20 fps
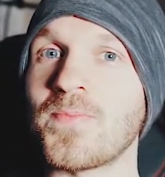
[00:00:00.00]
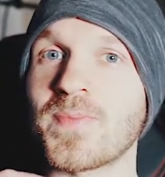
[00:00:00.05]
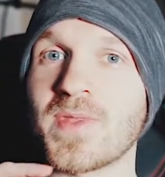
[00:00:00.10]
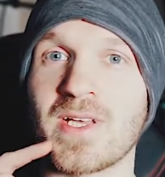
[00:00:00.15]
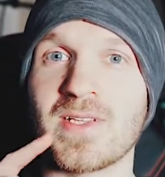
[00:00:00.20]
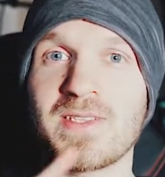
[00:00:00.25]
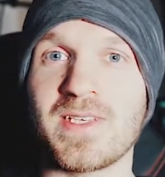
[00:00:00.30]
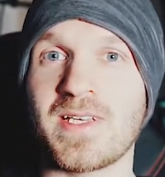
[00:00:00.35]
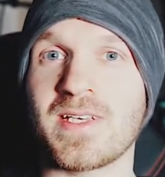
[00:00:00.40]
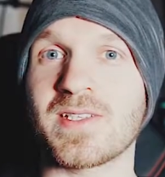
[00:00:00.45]

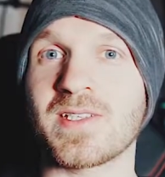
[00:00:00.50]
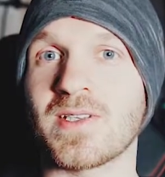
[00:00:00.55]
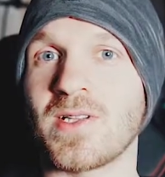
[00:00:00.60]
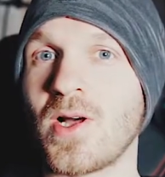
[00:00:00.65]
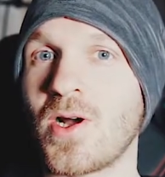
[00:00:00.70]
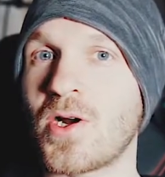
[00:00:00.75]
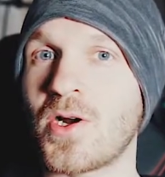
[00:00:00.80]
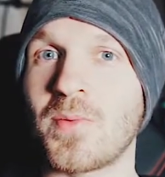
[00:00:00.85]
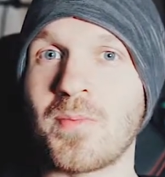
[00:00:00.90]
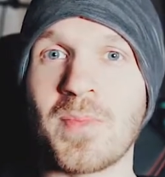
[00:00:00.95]

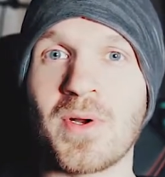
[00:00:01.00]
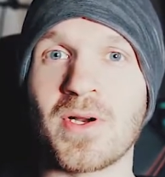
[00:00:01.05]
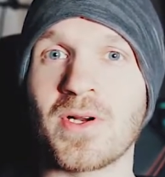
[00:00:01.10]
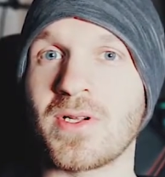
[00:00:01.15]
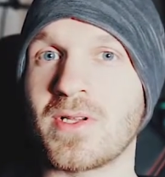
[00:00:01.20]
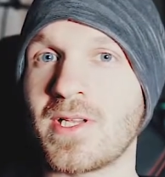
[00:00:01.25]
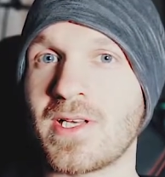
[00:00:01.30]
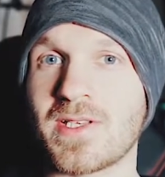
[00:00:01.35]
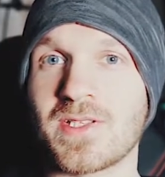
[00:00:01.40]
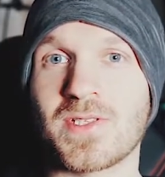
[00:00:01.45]
DSLR,
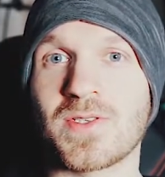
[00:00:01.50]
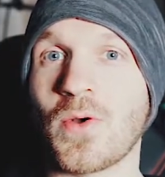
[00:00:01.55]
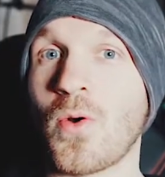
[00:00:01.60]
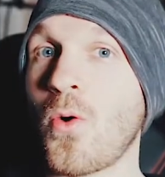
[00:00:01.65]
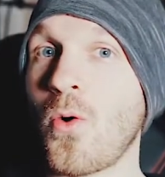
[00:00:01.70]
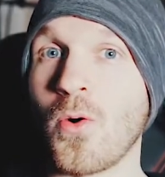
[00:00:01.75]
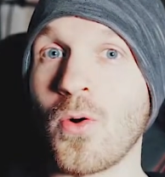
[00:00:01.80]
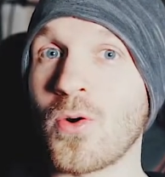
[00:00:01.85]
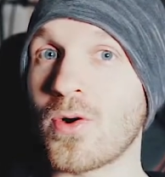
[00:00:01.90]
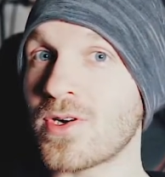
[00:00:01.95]
mirrorless,
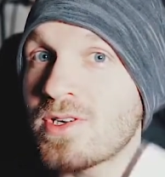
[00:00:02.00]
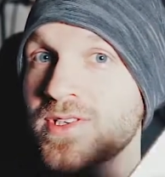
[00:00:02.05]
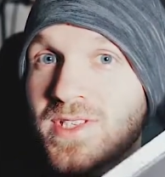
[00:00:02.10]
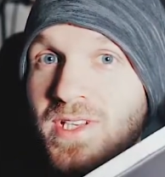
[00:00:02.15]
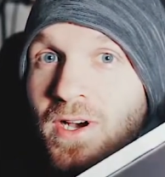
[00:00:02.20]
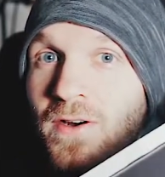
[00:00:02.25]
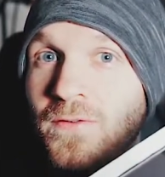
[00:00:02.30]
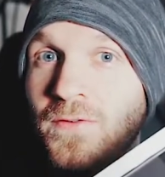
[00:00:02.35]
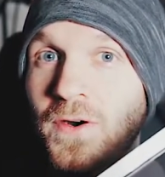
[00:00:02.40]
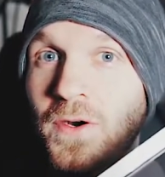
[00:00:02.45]
or a
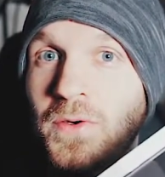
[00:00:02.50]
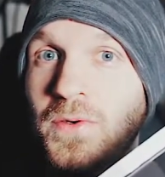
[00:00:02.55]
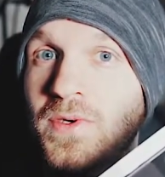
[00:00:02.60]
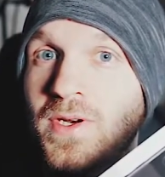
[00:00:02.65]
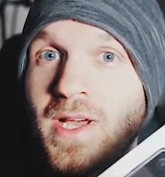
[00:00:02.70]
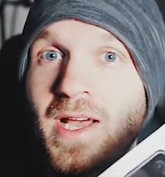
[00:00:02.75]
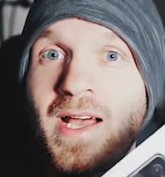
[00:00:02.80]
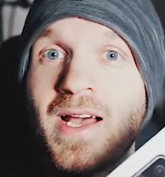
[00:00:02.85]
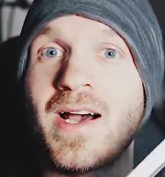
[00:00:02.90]
cell phone.